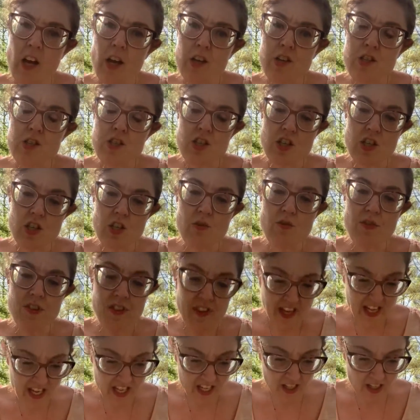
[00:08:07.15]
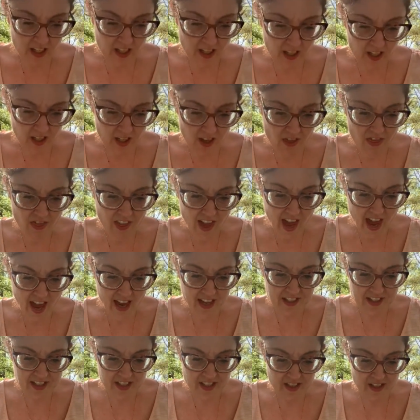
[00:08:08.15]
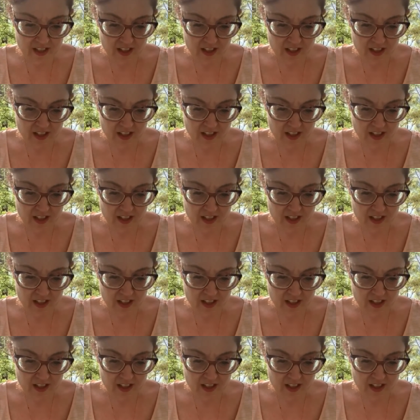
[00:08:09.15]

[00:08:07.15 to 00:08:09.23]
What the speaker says: Do you think that